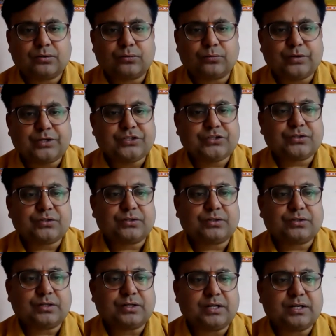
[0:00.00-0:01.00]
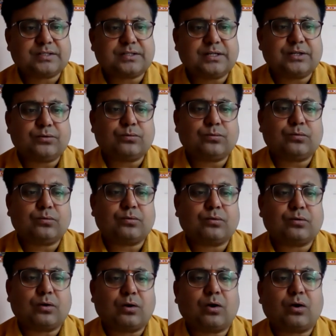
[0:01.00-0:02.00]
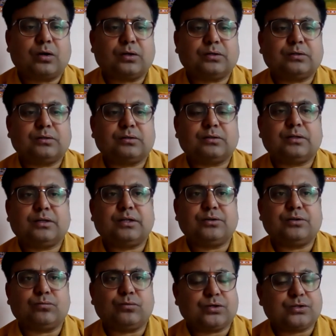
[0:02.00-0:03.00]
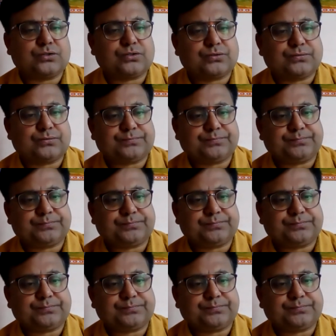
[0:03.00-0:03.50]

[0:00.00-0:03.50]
which does live on in verse.